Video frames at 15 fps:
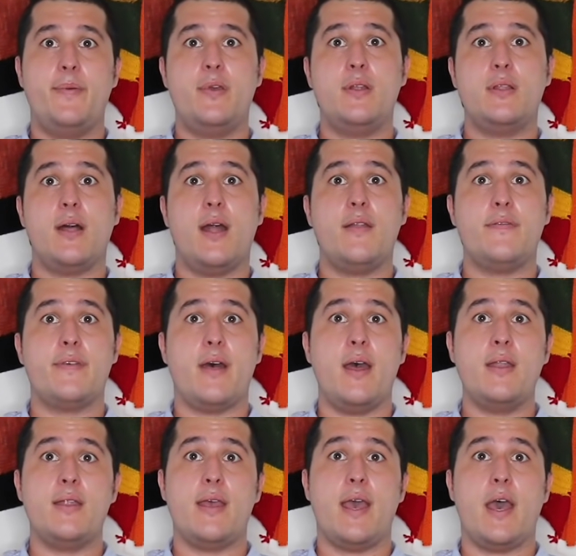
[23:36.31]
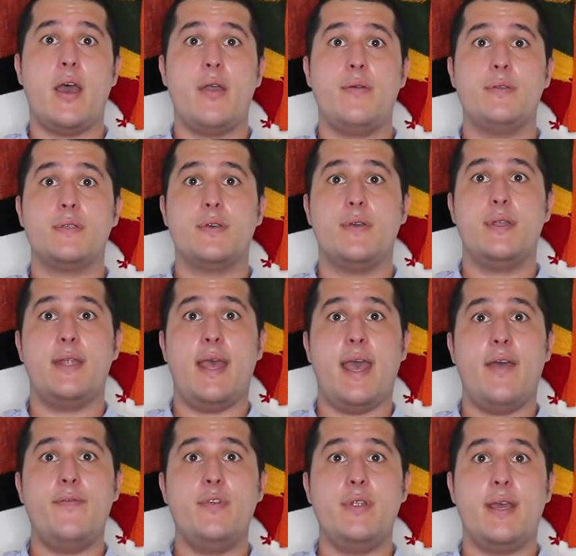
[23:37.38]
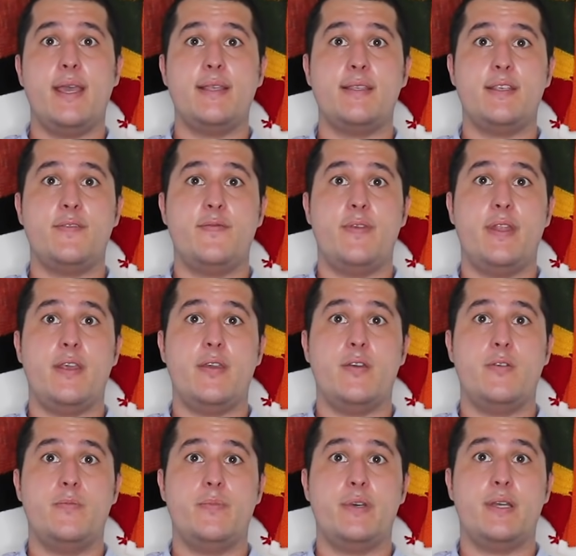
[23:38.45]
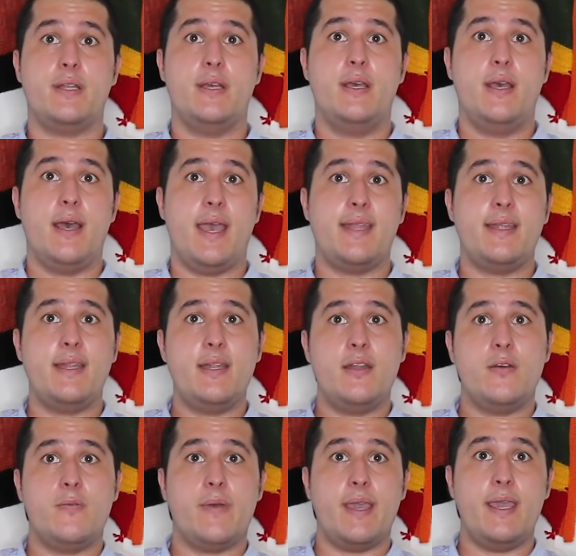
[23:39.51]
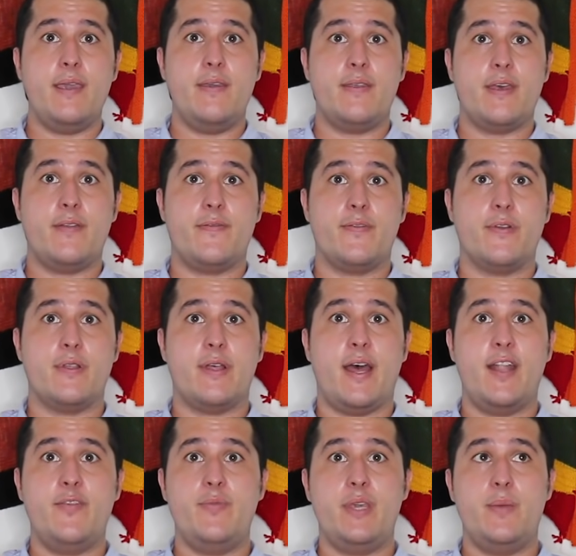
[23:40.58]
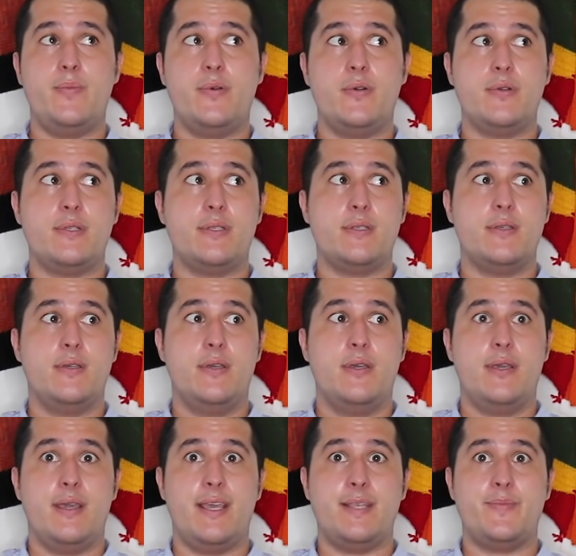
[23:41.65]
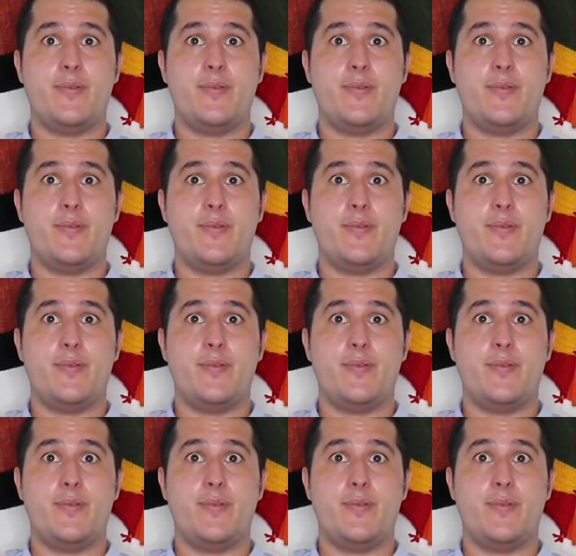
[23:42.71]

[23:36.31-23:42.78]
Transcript: put a lot of thought into how I was going to advertise this video, but I did it in a way that for a lot of people it's